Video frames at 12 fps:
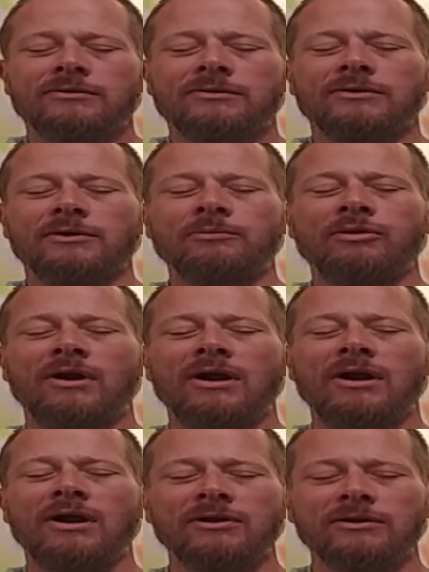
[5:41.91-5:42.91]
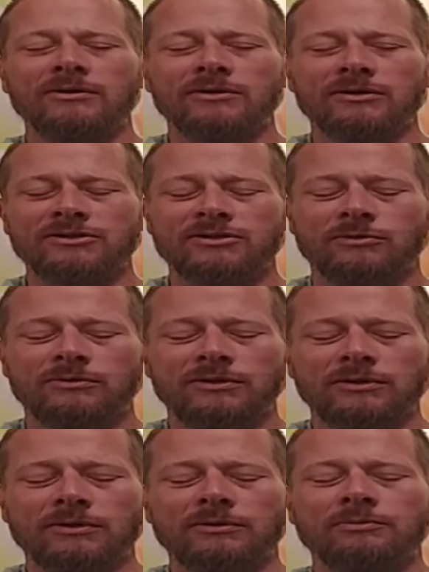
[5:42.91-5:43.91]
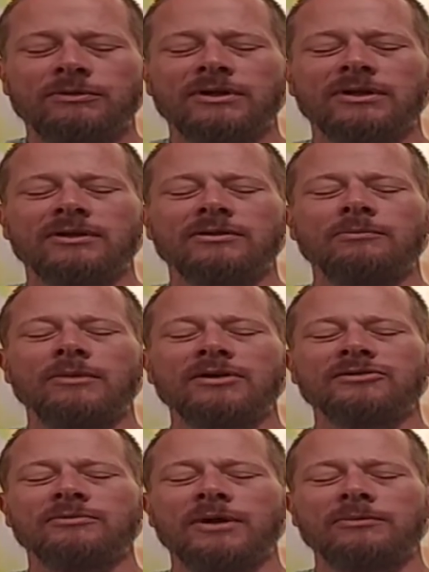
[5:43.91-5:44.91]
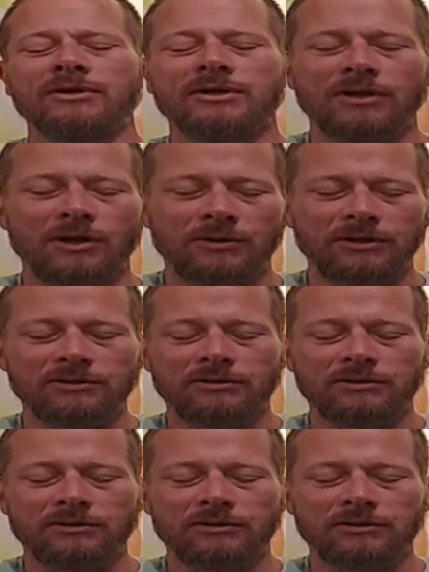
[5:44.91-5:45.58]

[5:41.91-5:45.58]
you're priming, you're getting the muscle memory going.